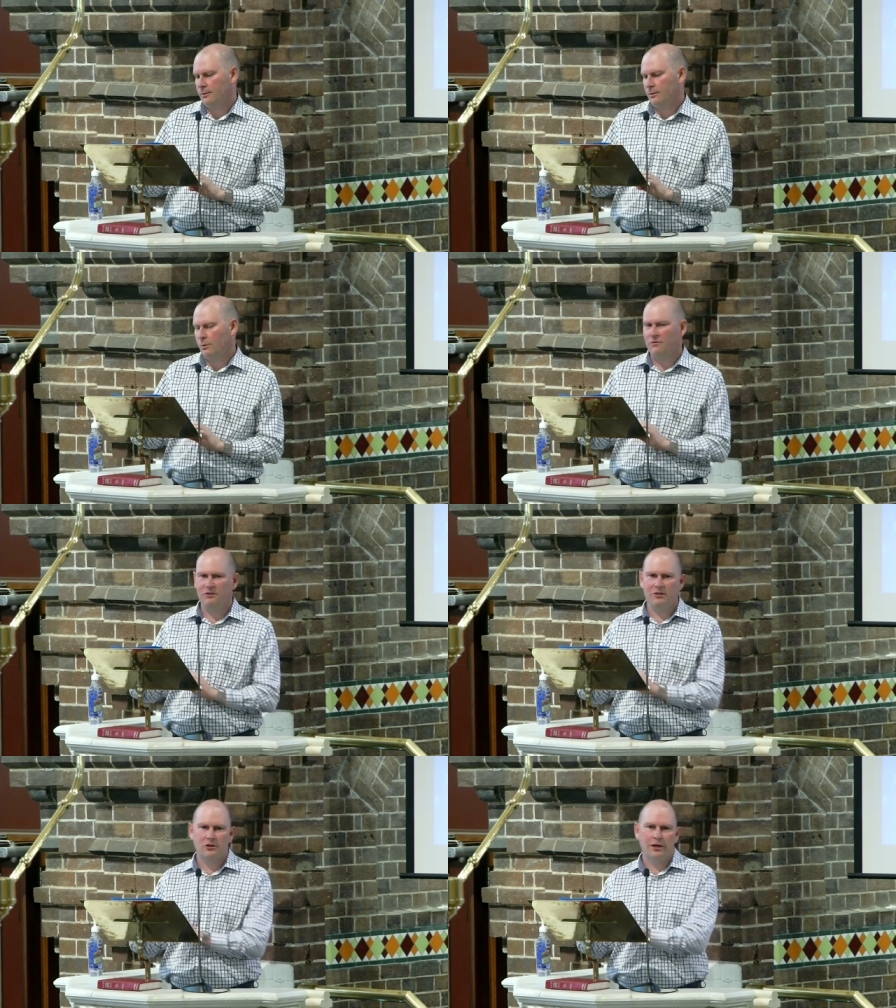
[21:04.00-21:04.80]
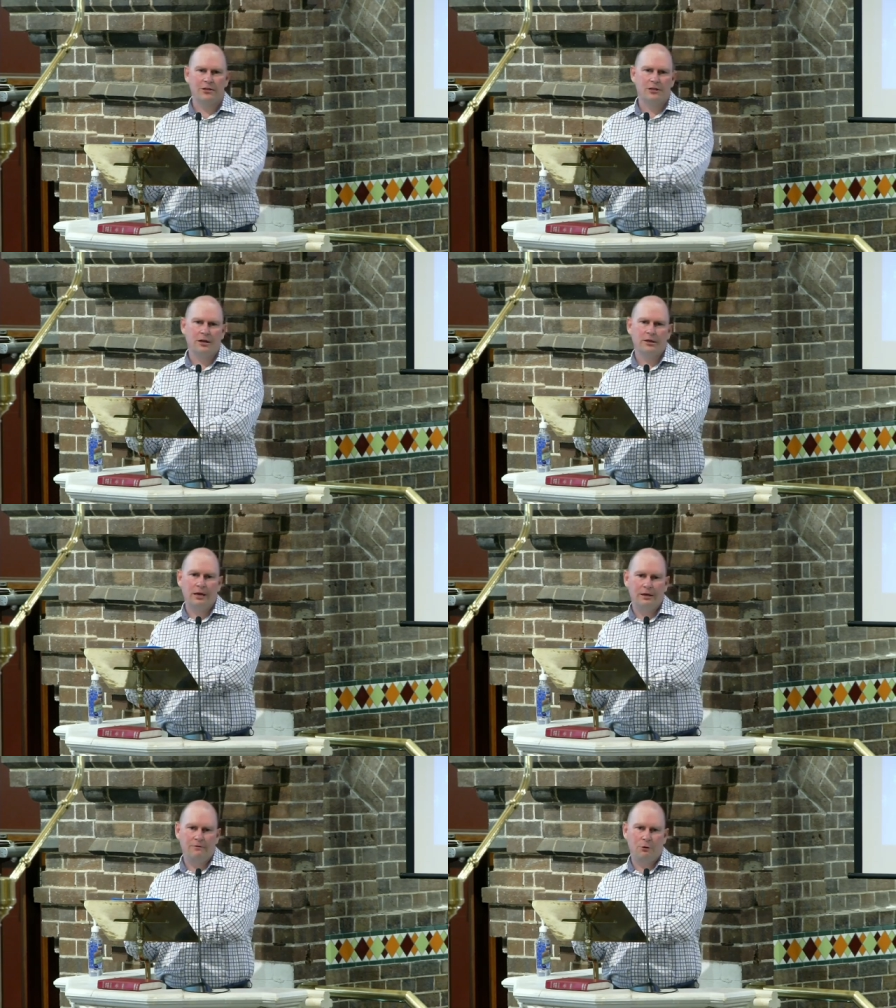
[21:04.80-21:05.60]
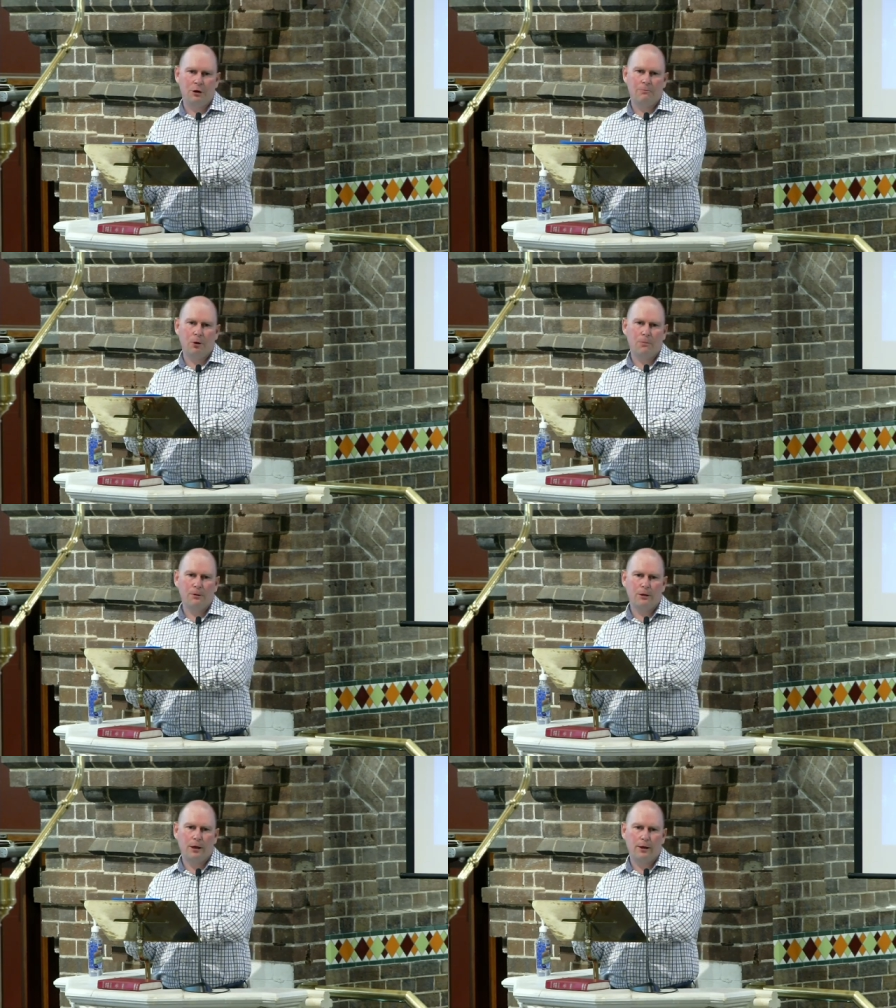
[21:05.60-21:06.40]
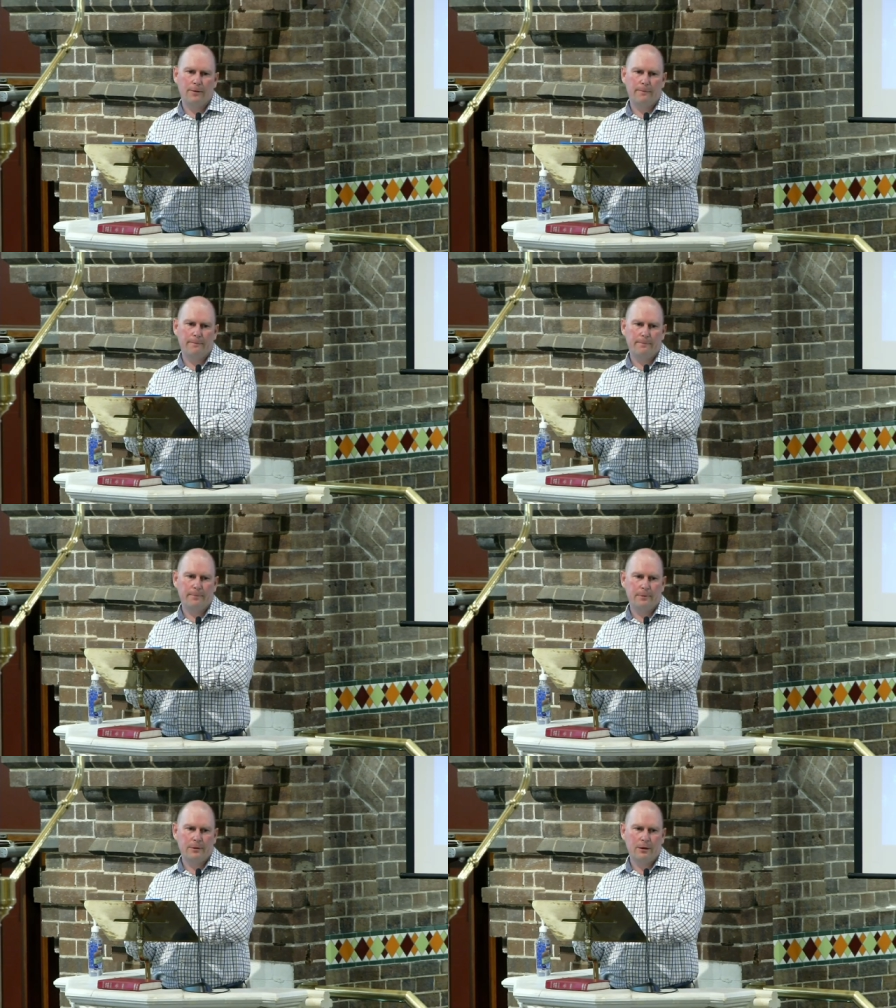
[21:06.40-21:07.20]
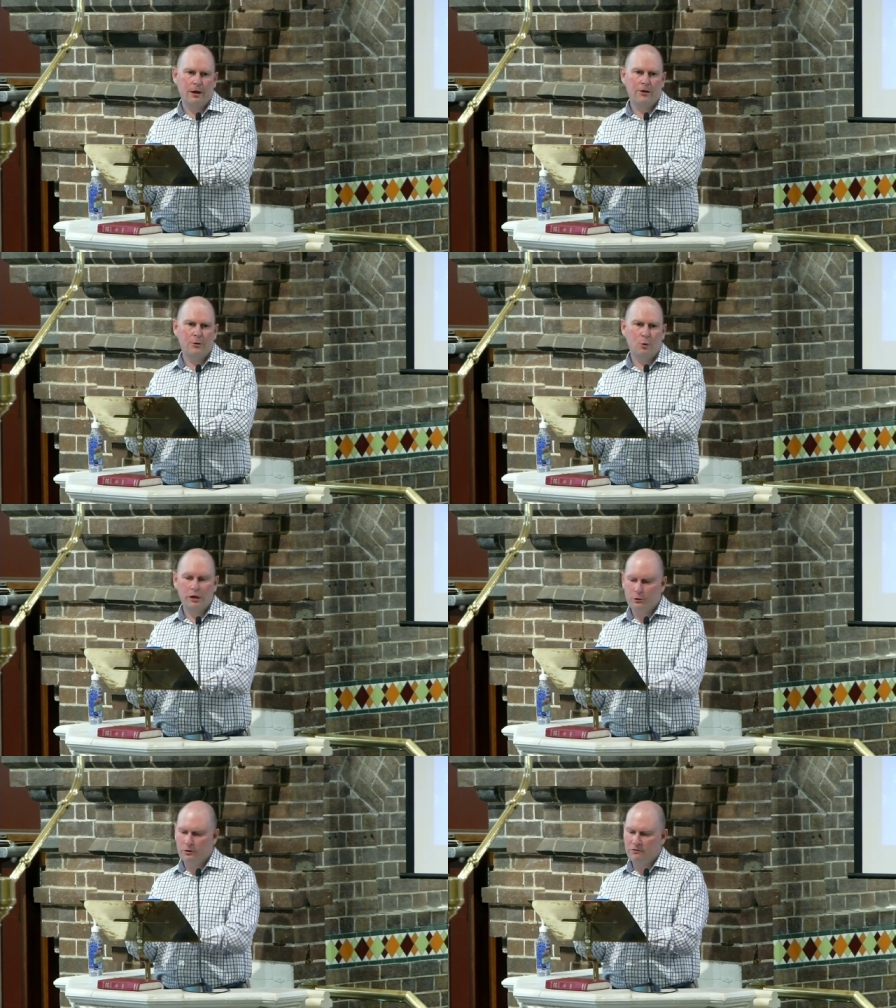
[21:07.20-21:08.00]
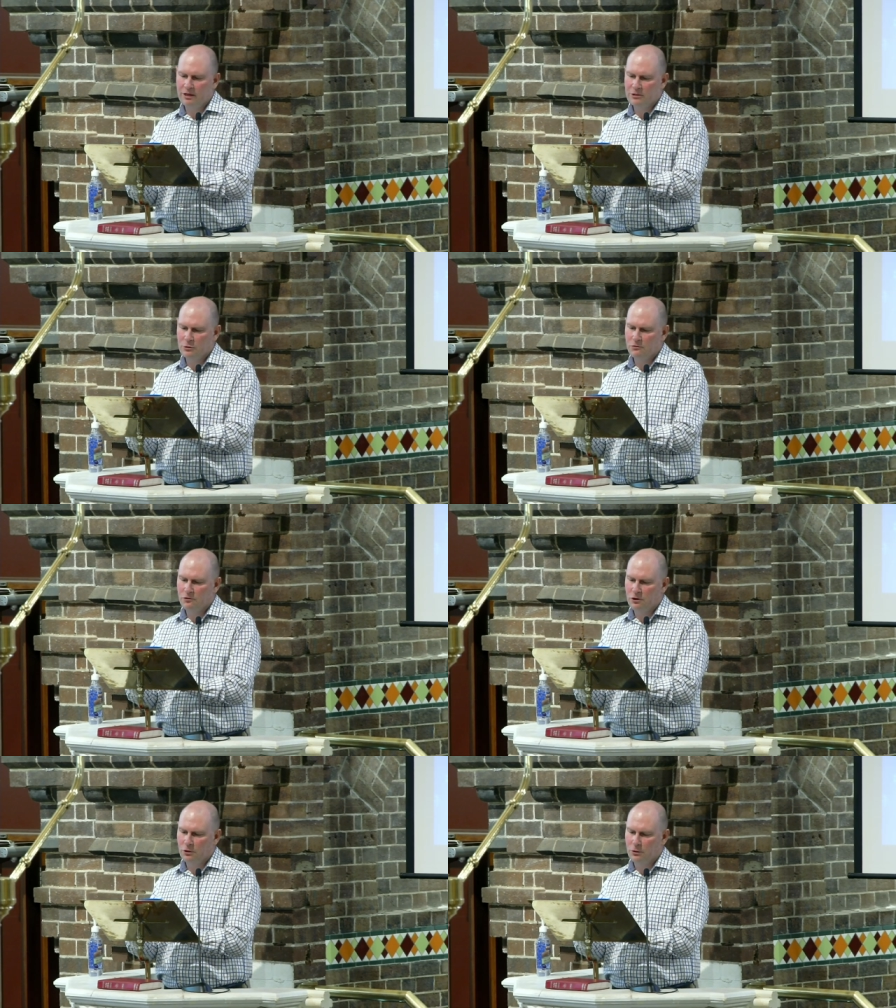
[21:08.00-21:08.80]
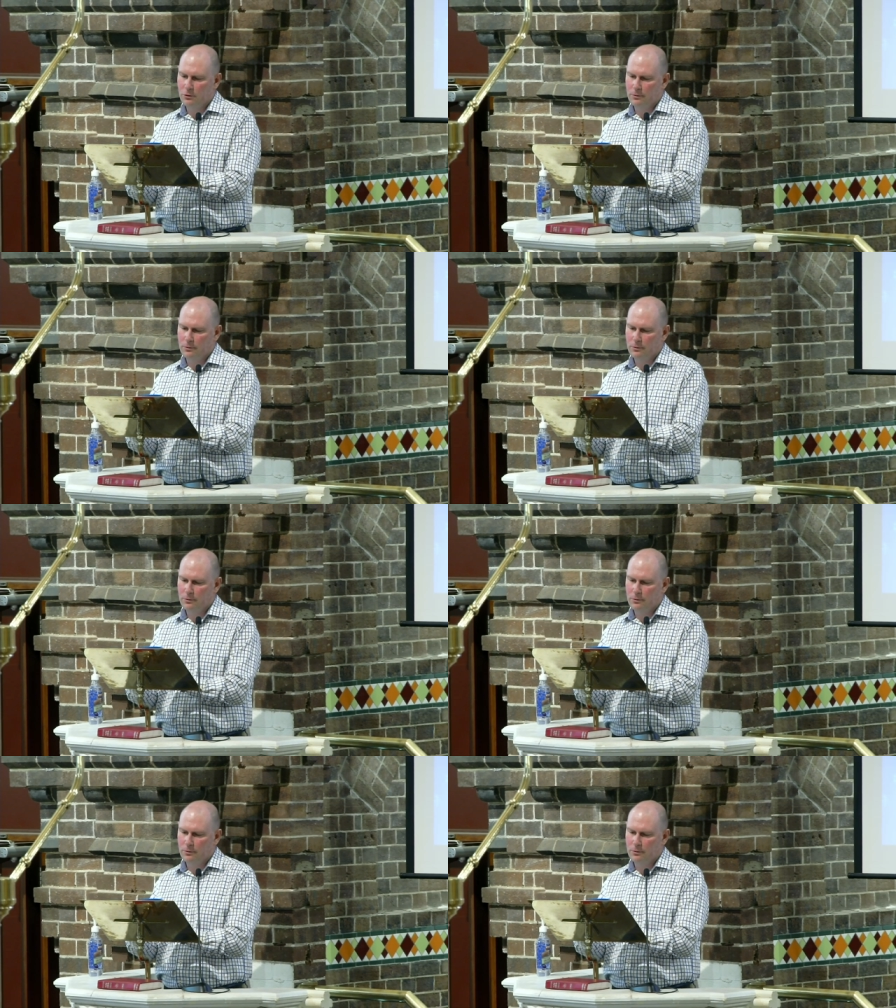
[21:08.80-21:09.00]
when it feels like it's going to leave you unpopular and you wonder if that's good for you,